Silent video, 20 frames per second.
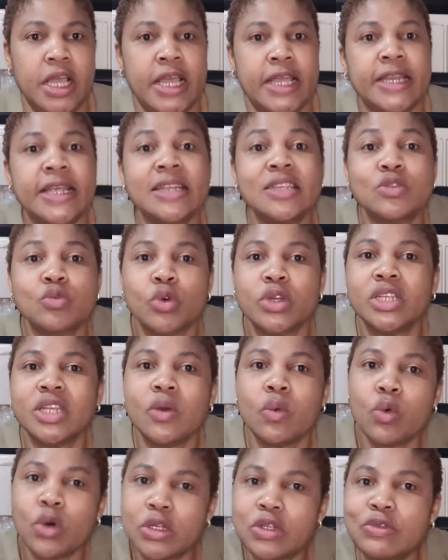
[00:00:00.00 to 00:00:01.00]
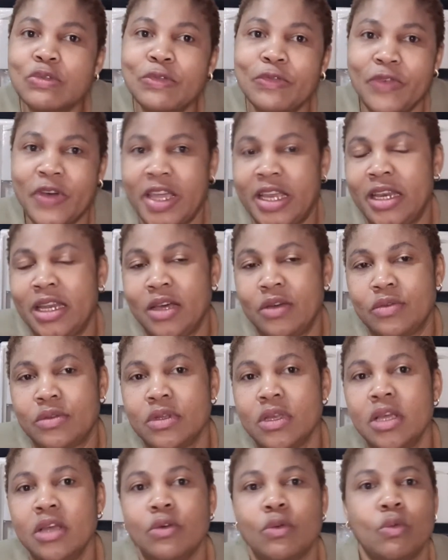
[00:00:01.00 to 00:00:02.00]
That is what they want to find out.
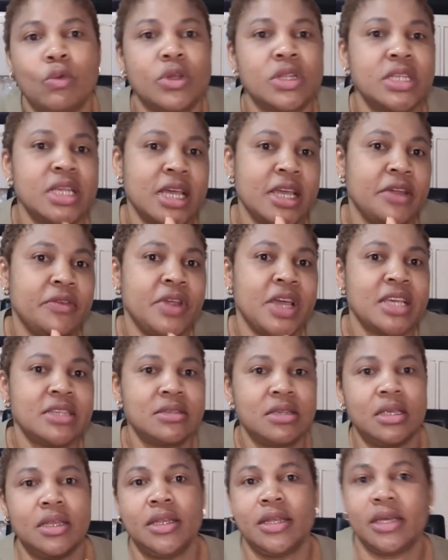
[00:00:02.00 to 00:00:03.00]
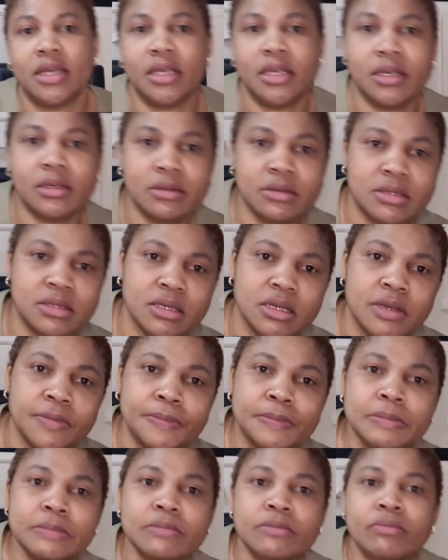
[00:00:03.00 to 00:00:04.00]
What areas? The heels.
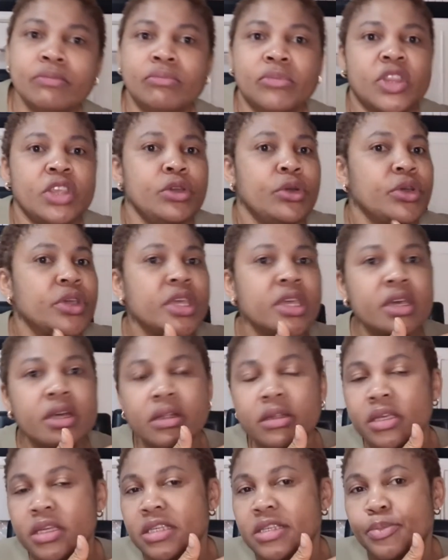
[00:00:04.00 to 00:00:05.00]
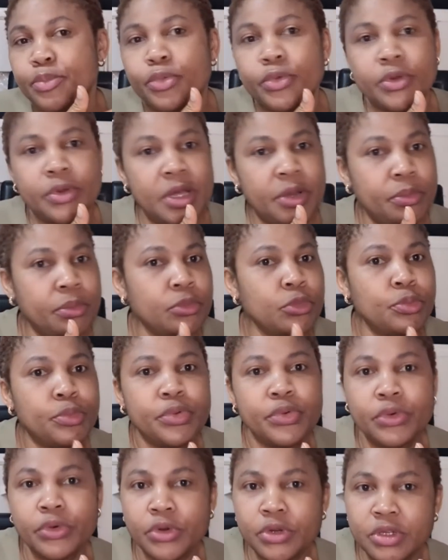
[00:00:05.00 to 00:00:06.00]
Your heel is a
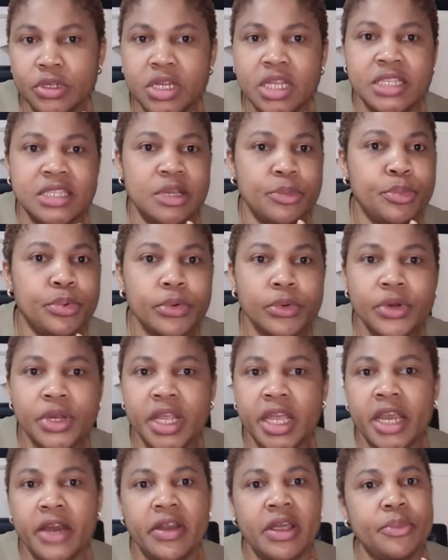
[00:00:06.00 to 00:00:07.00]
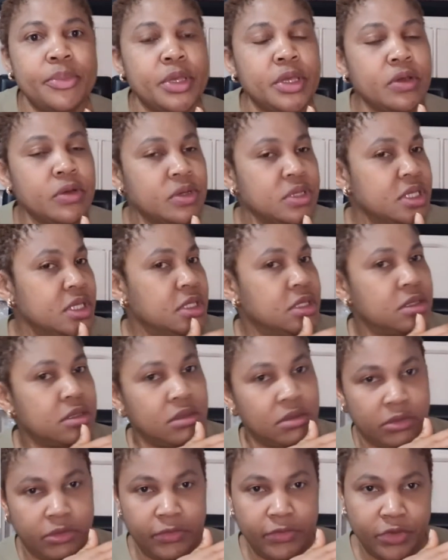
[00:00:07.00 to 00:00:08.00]
prone area because
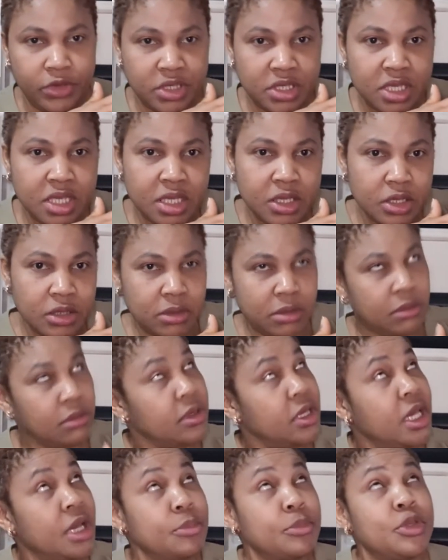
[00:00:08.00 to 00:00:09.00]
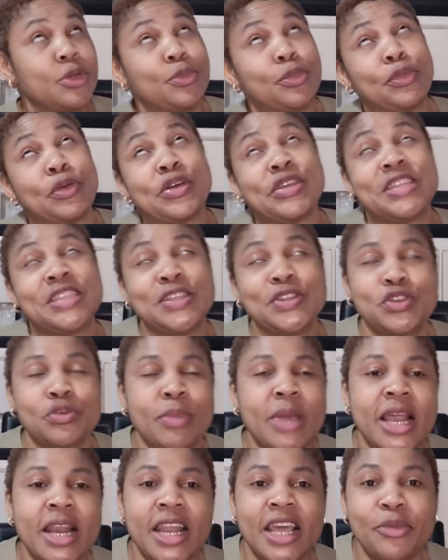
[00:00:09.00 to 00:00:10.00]
it's obviously, okay, I'm pointing to
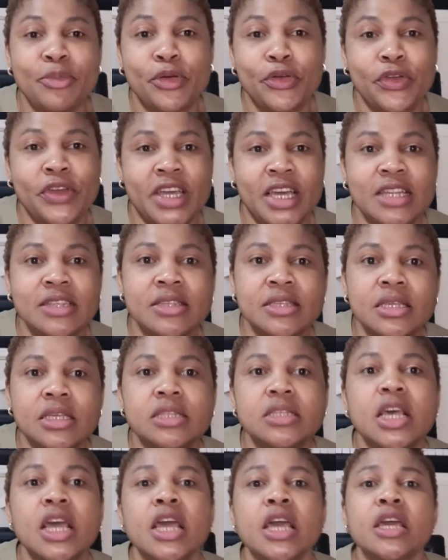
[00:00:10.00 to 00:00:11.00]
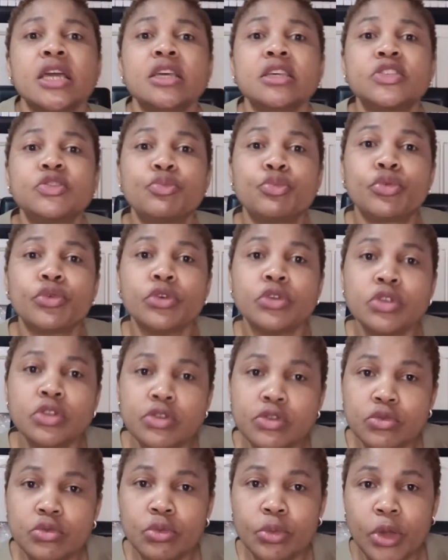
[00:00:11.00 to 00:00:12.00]
my leg, but you can't see it. It's prone
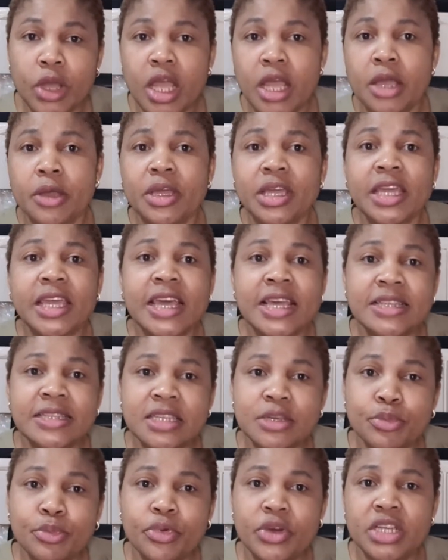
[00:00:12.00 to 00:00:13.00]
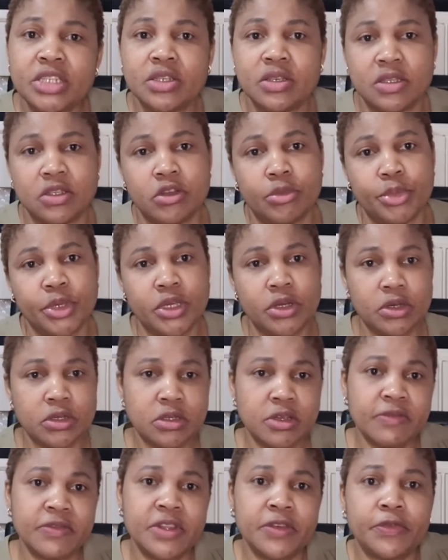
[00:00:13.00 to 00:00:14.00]
to getting pressure sore because
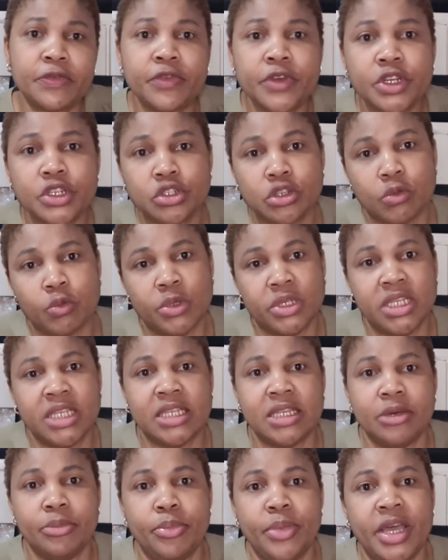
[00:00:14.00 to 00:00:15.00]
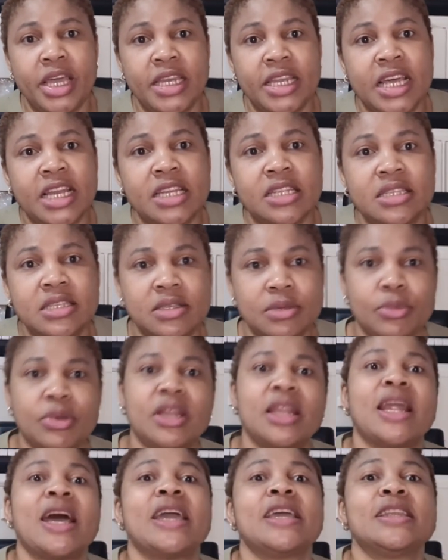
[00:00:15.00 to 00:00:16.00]
of the friction within the bed, and it's
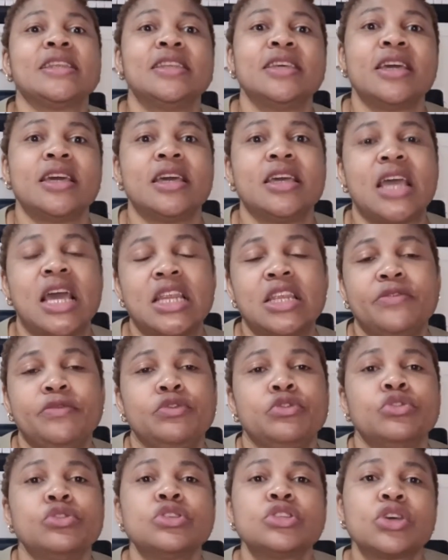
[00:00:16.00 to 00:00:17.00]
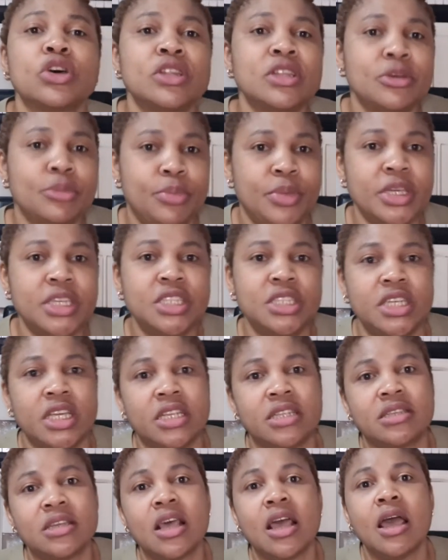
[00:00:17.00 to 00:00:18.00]
lying there. And if you don't turn the
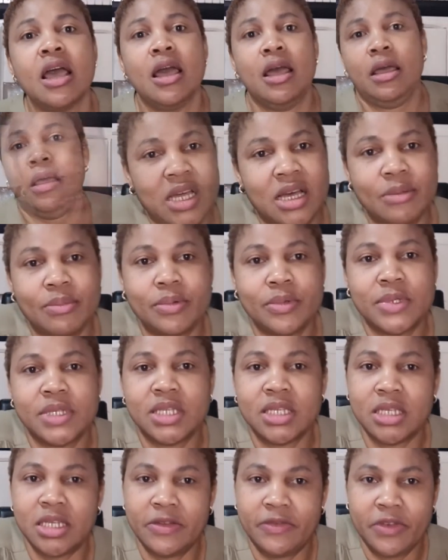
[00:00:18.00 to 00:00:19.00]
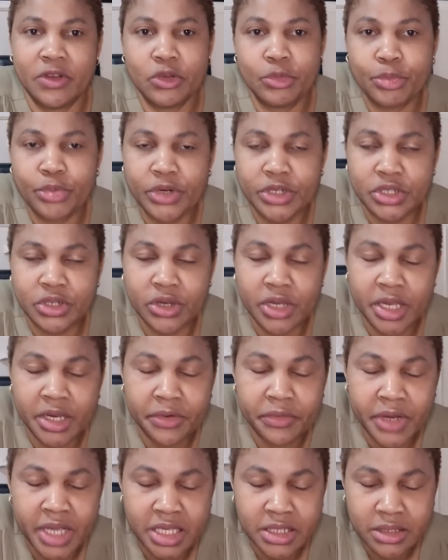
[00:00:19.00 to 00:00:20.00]
patient, what happens? You develop pressure
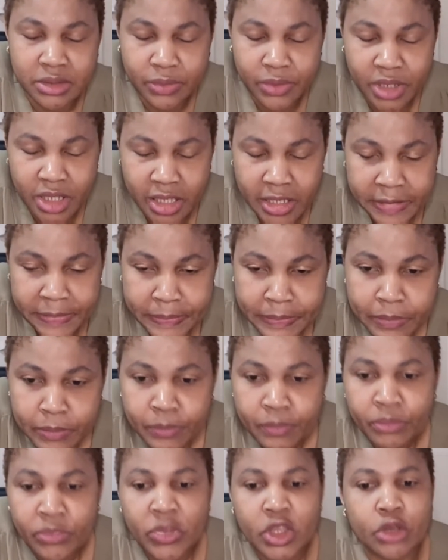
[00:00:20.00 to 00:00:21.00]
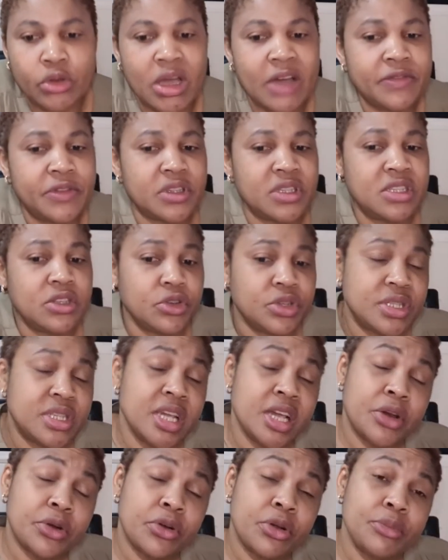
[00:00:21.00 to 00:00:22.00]
areas. Okay, you have this, your
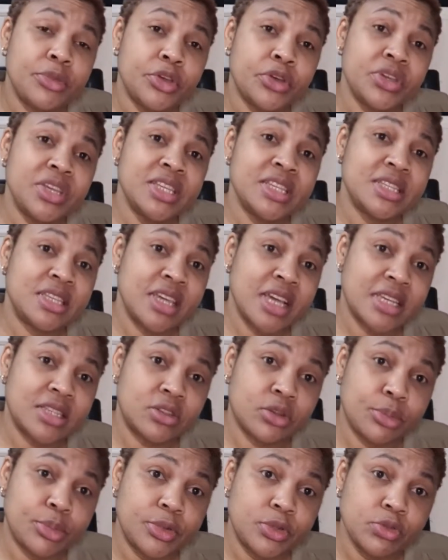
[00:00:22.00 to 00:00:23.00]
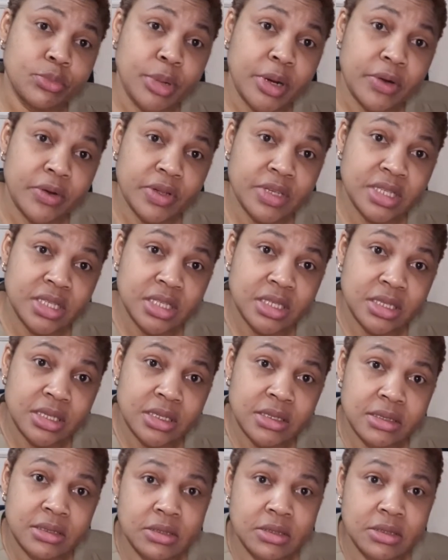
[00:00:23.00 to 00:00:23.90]
sacrum, your ischia subtuberosities.